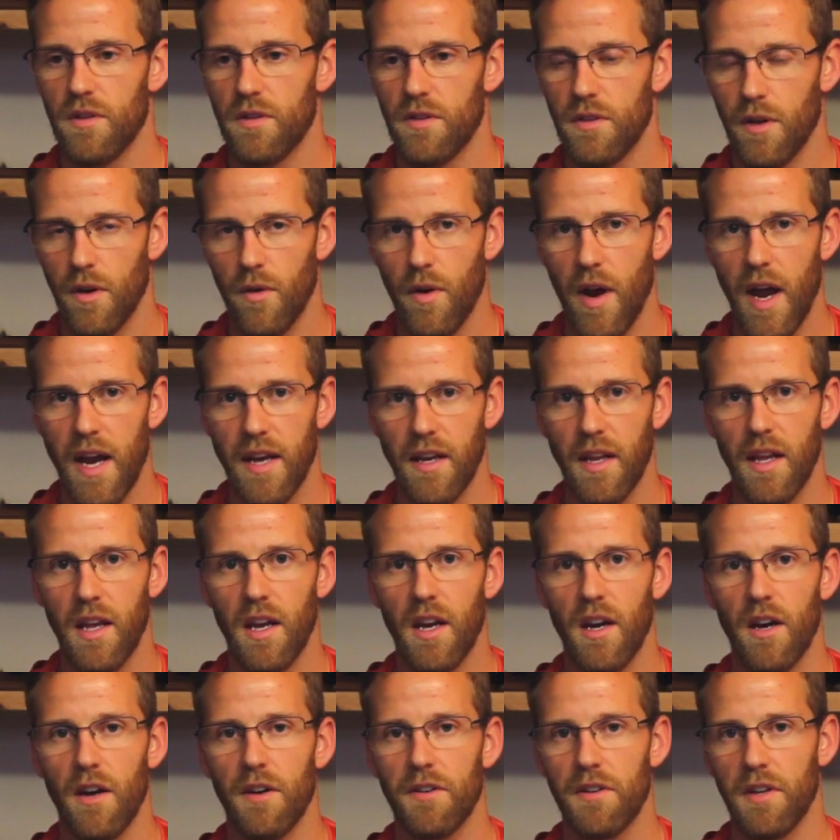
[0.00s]
to grind
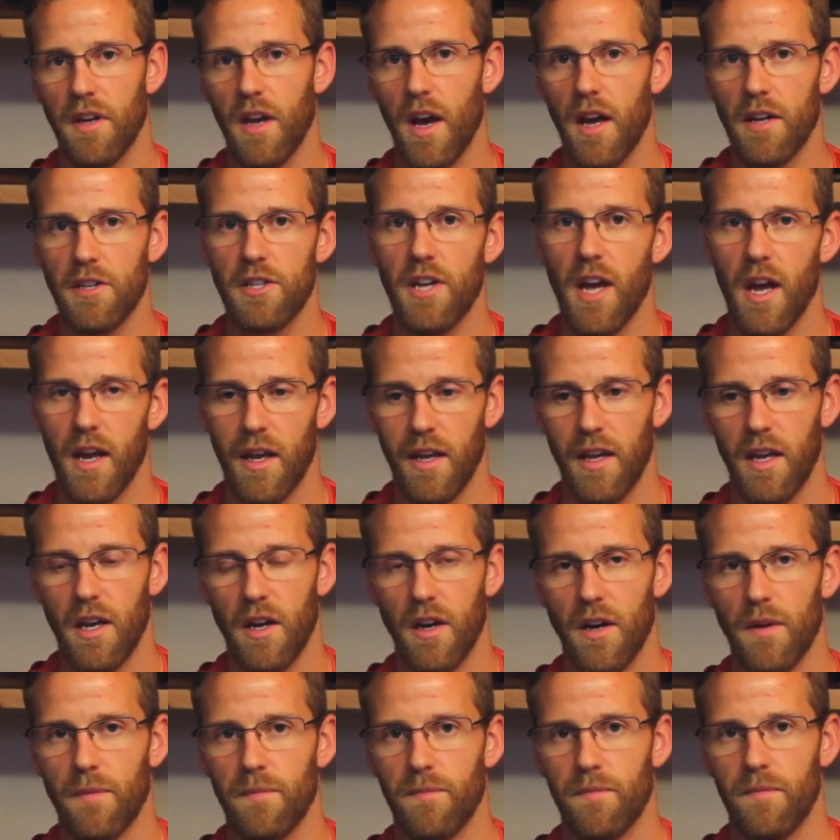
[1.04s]
gear to gut check
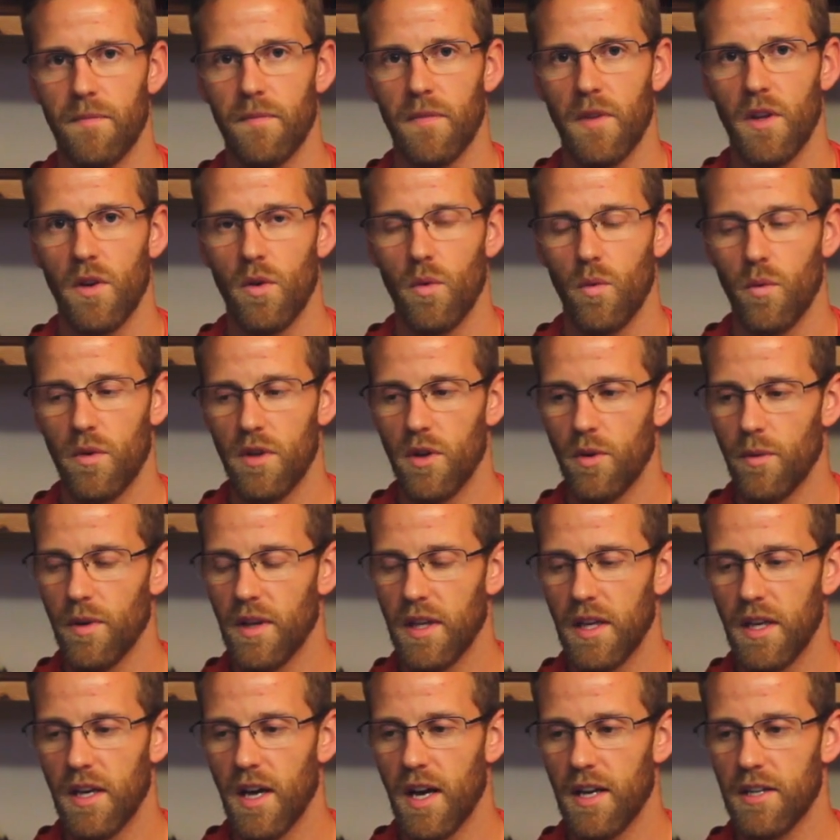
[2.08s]
gear. When you're
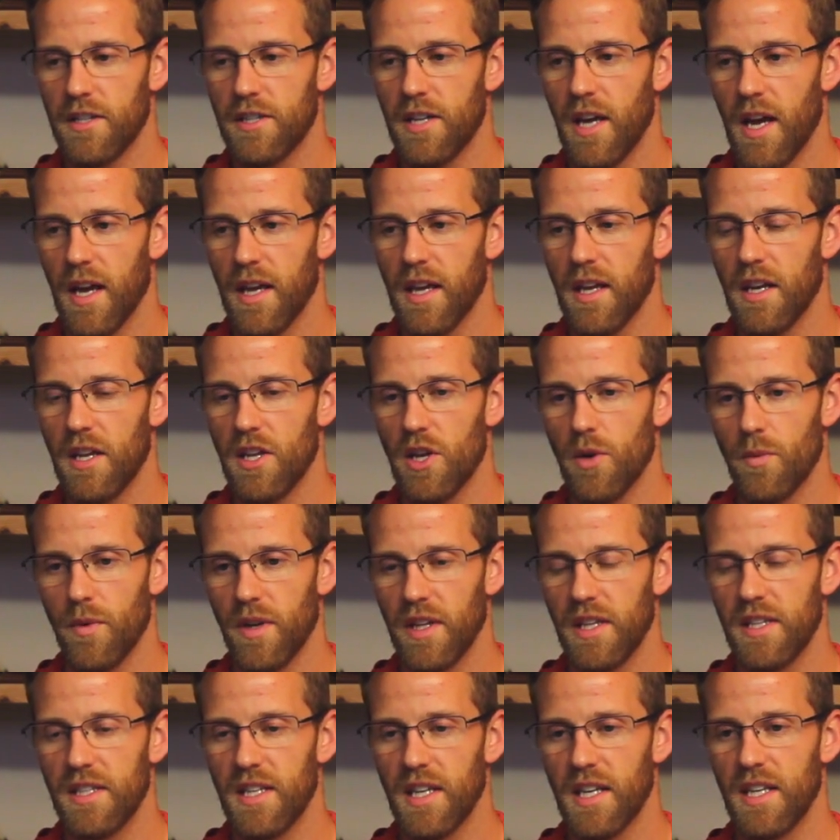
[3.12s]
really gut checking and you're
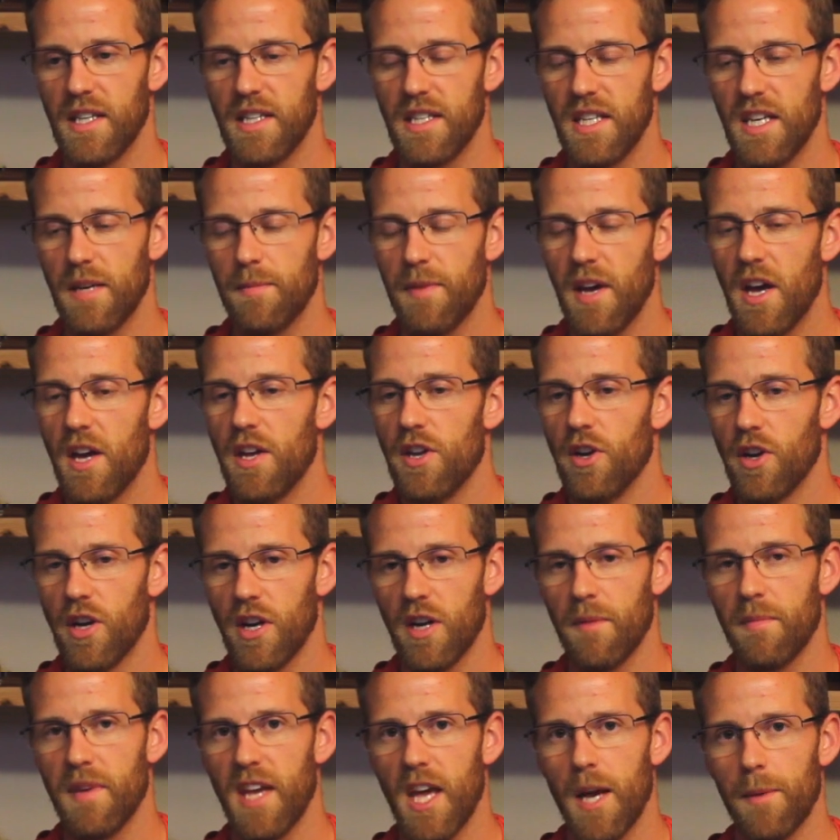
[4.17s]
really digging deep, you're
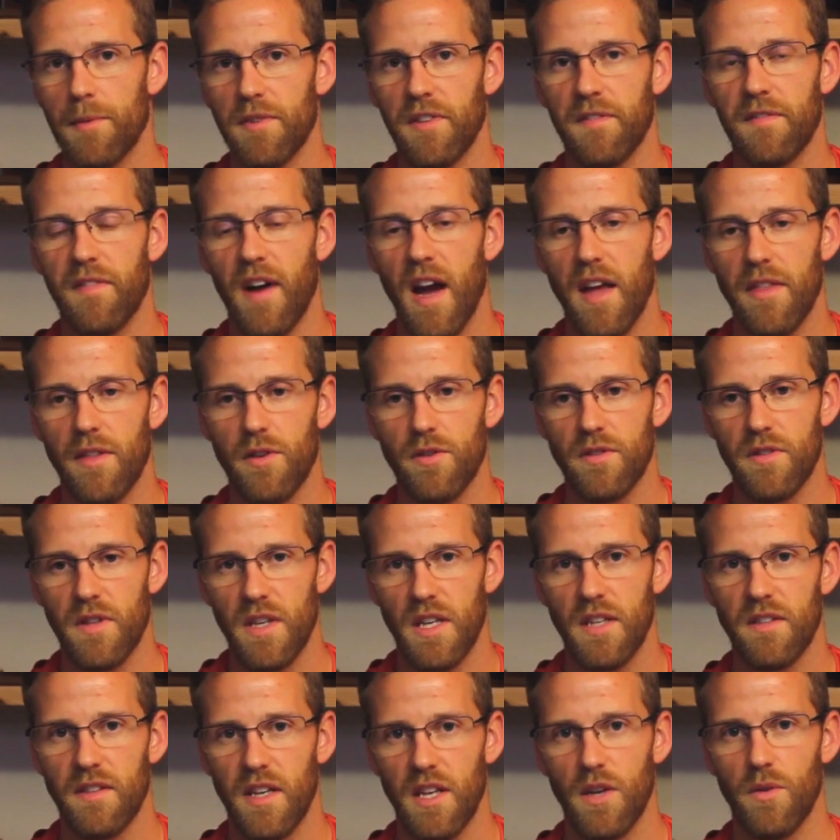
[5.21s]
going to be able to find those
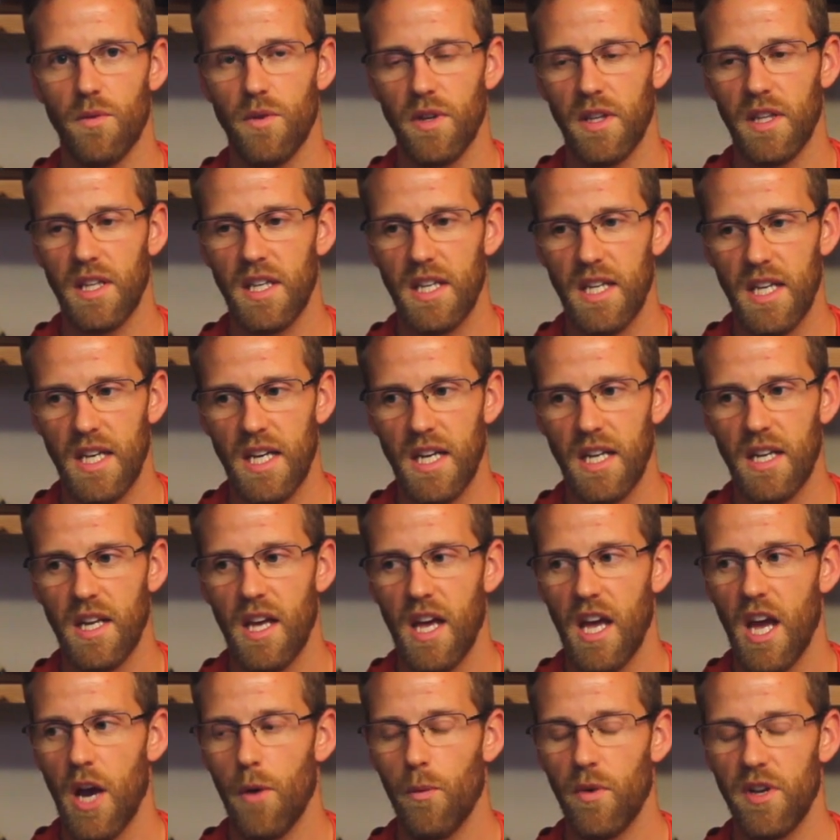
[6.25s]
things that you really need.
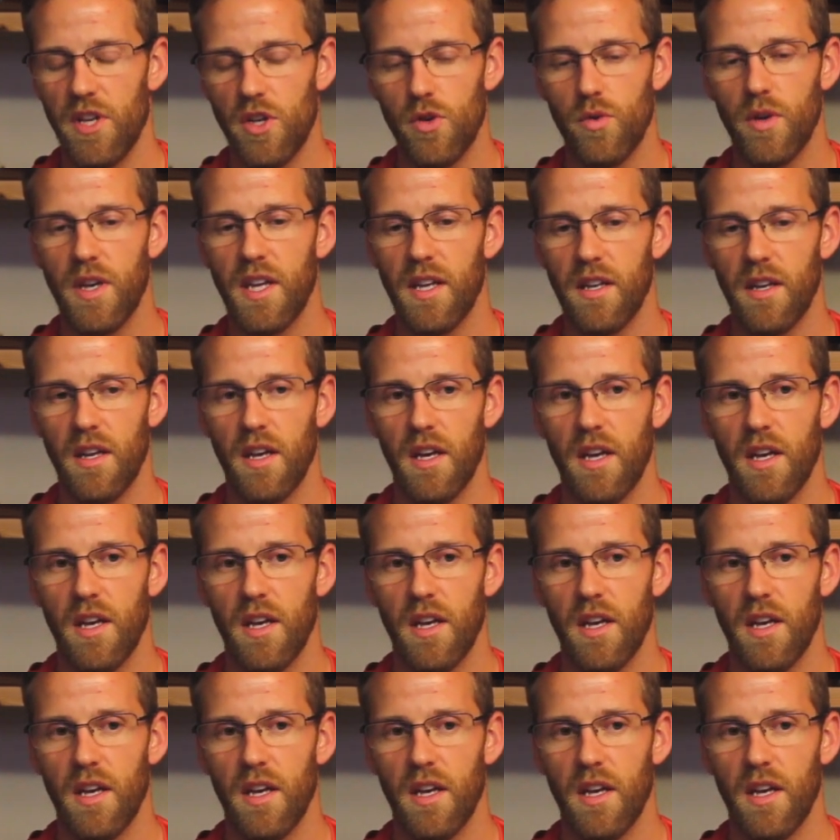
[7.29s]
And when you can